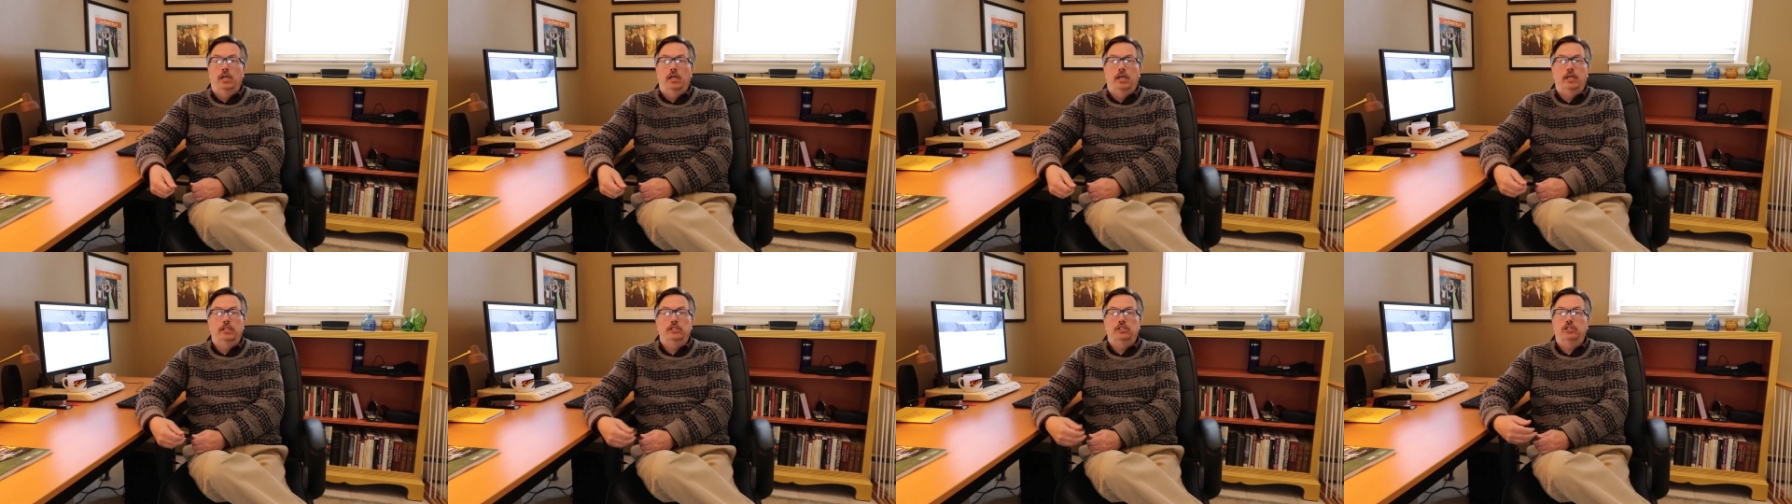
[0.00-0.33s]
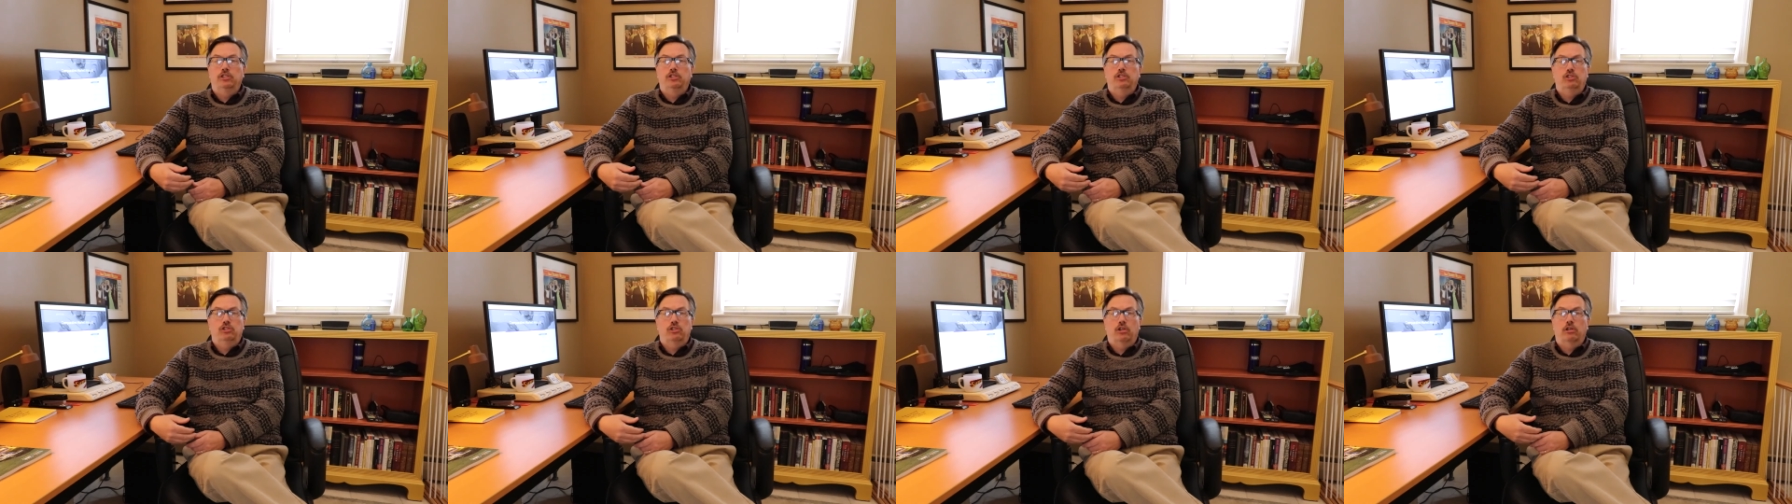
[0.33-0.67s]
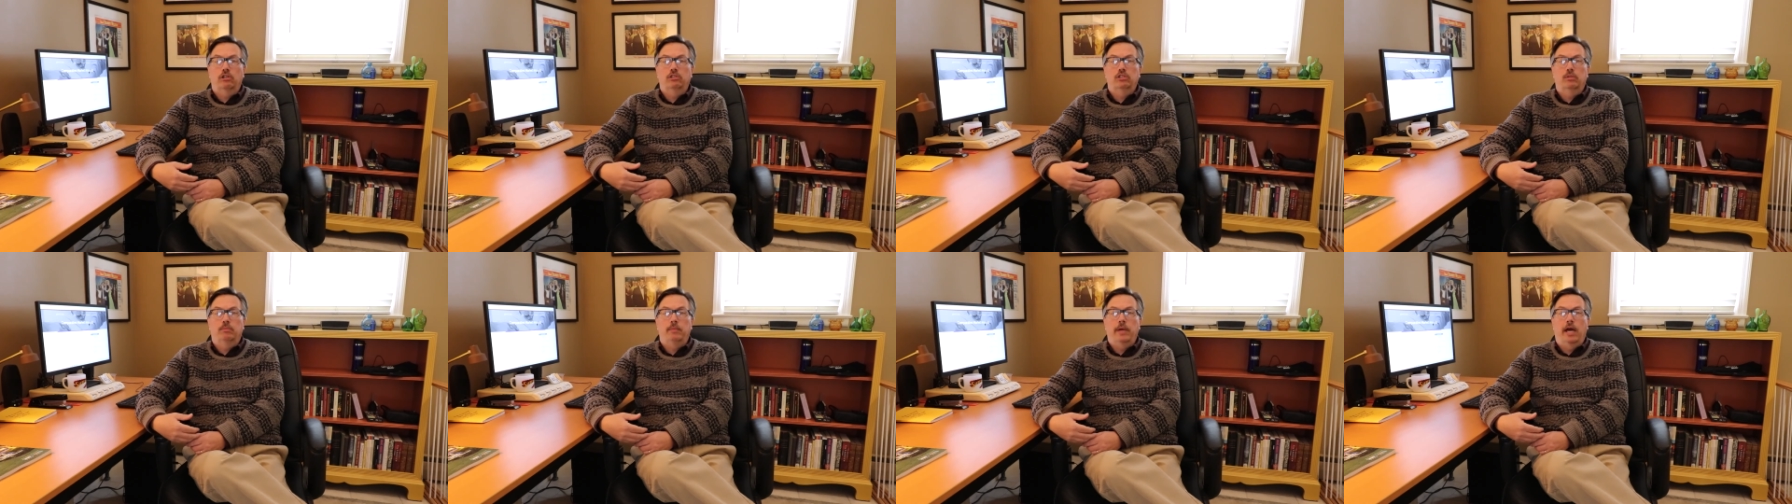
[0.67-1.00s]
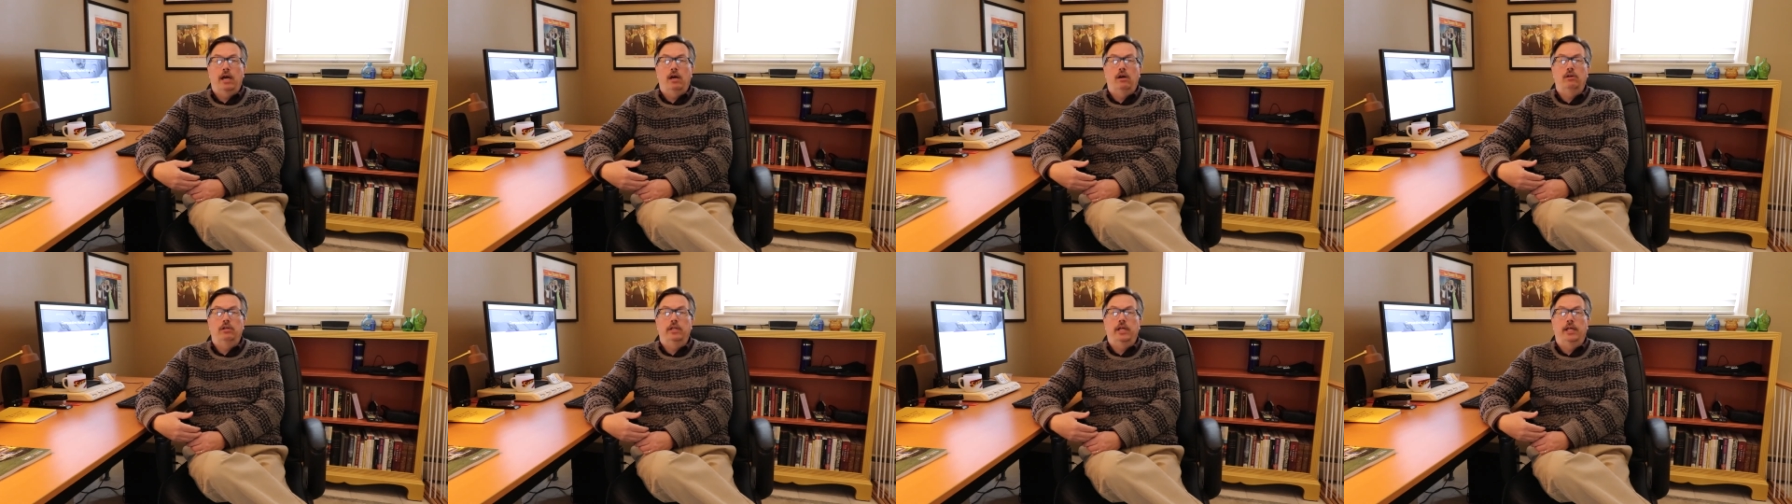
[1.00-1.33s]
It just churns them
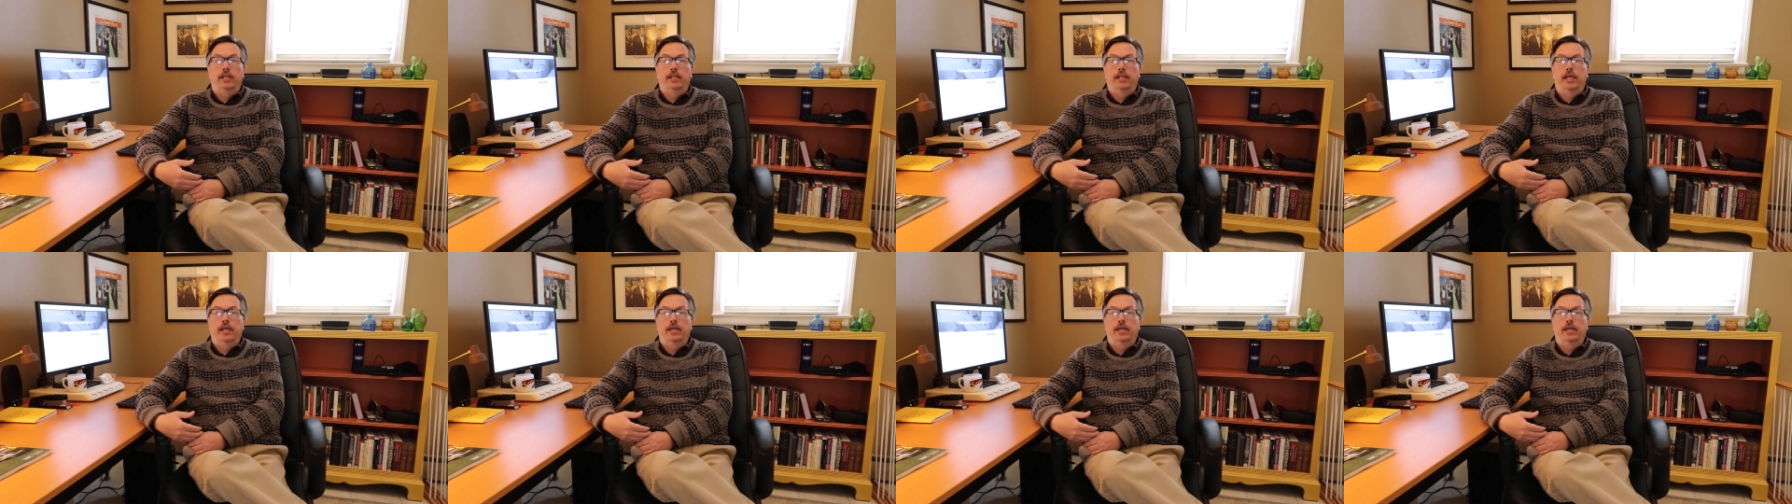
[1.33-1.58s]
out and